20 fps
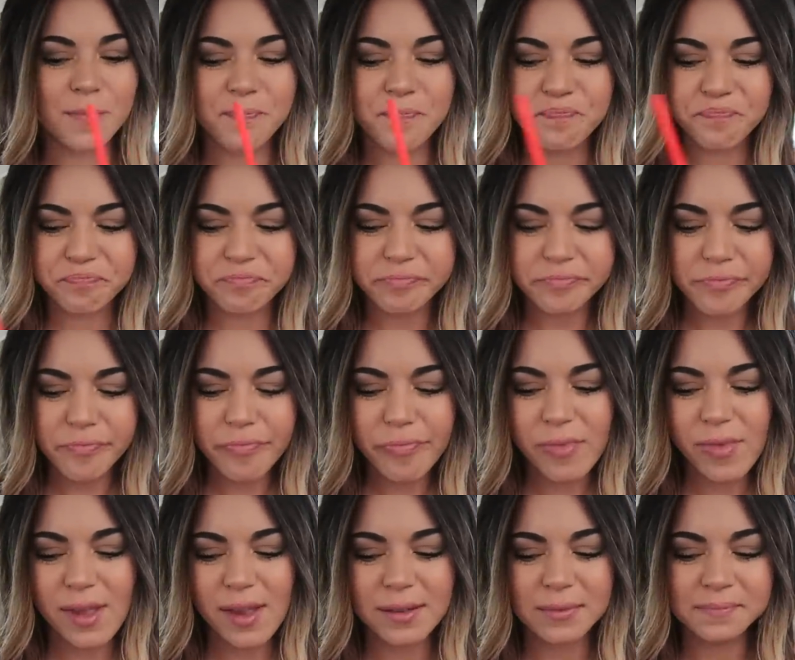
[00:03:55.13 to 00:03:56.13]

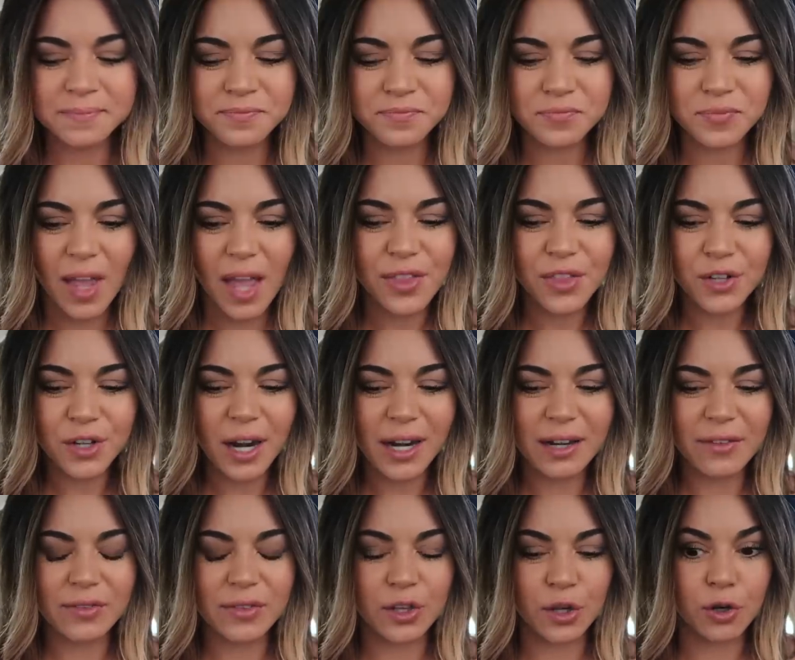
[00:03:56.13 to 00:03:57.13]
And they're
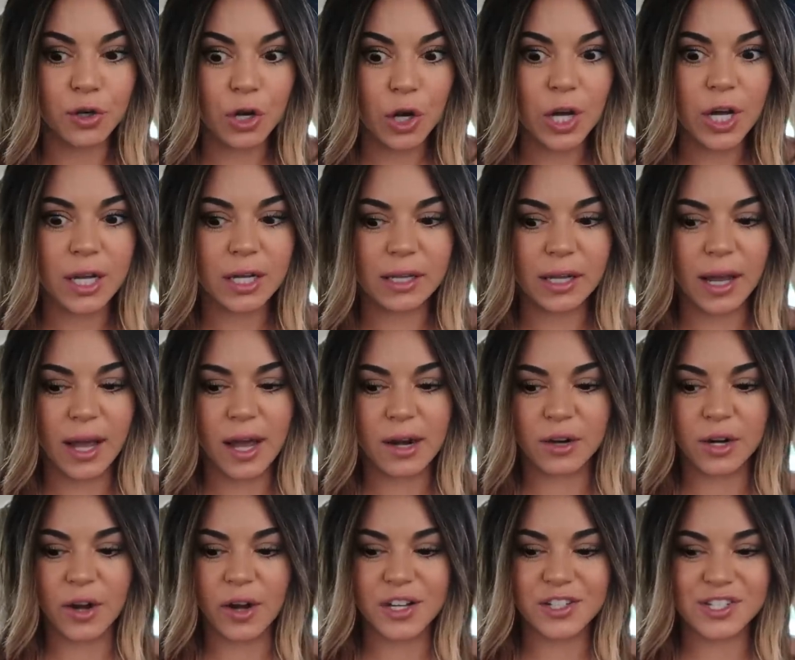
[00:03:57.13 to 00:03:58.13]
not even, they're good. Like, I
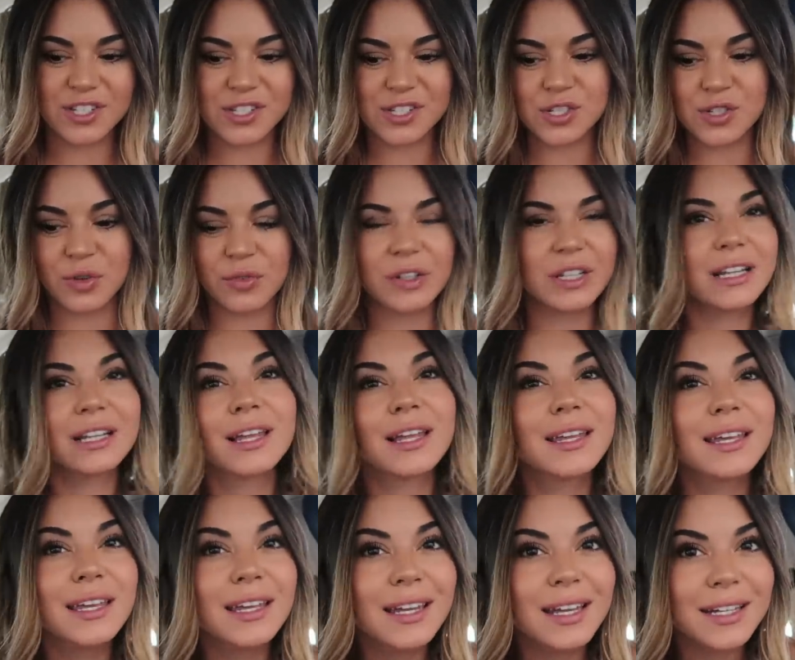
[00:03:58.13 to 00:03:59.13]
don't know. I just don't really
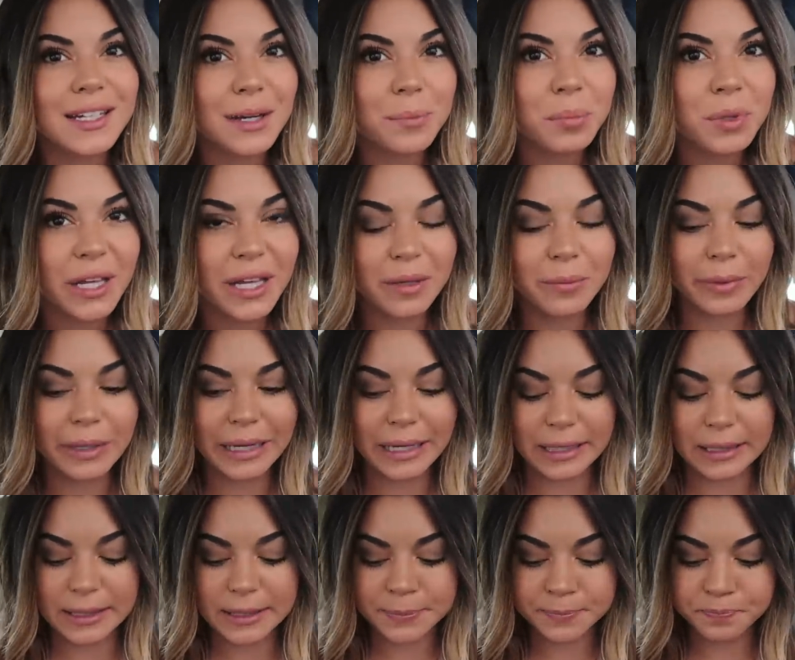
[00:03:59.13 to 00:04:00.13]
like eating a plain
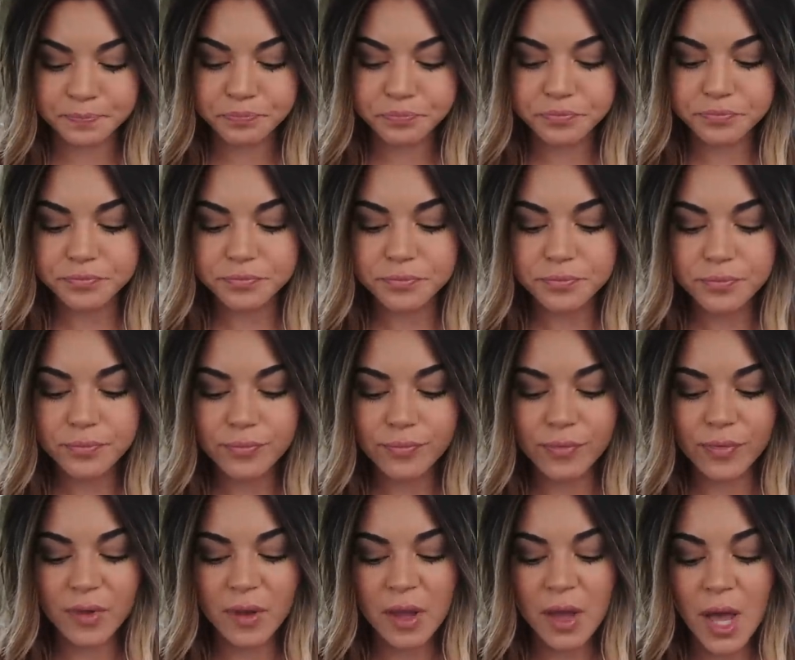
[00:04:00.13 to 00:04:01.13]
banana.
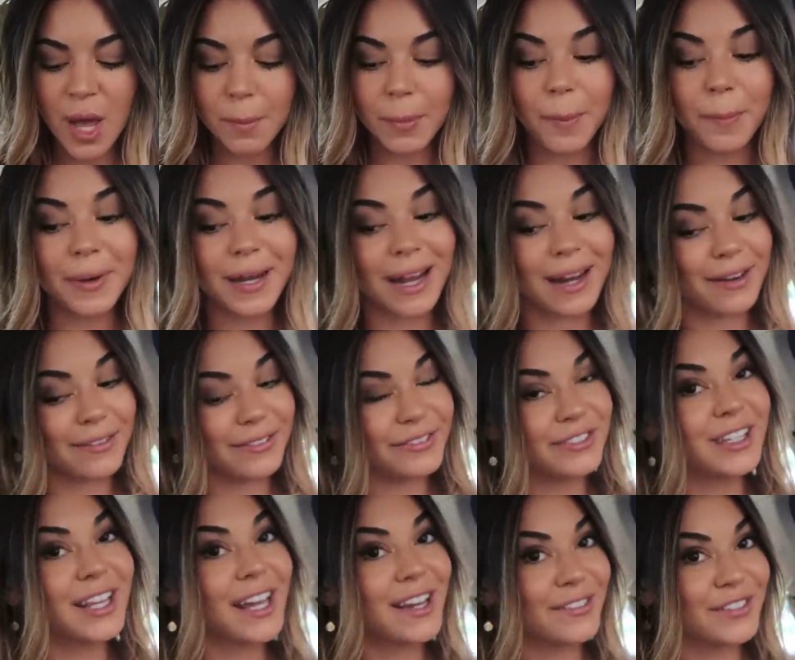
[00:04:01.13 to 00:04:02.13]
But banana
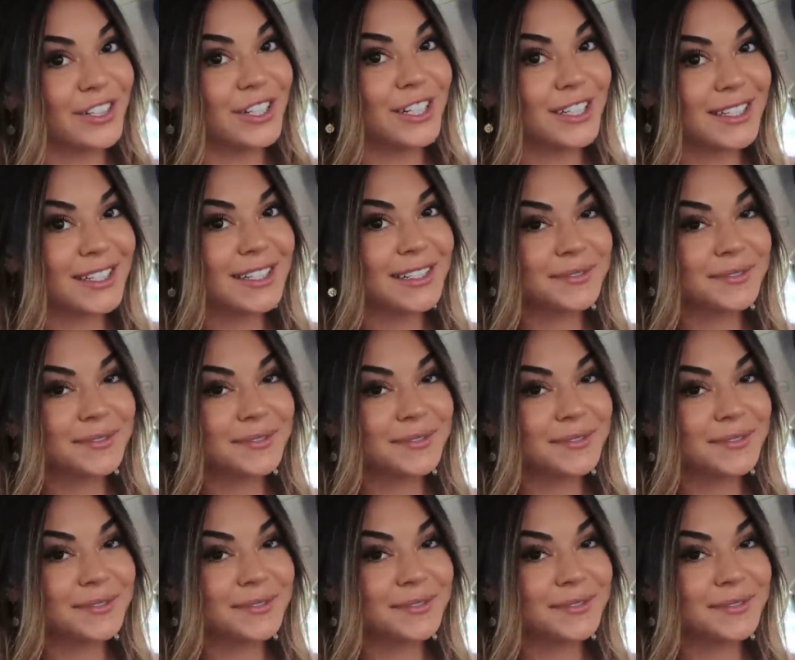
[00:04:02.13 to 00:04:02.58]
flavored.